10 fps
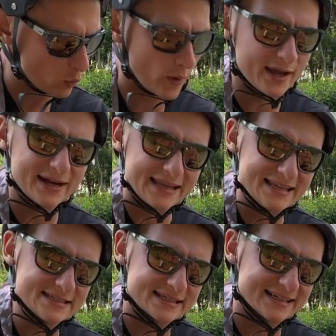where
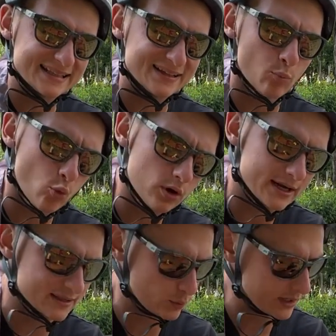is more
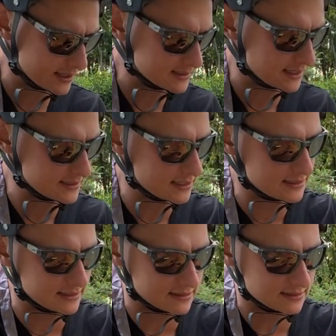and where is less
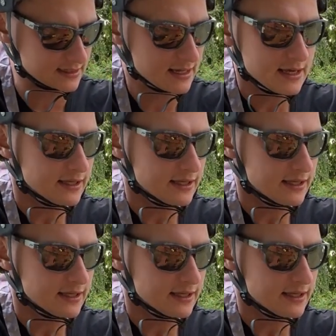resistance.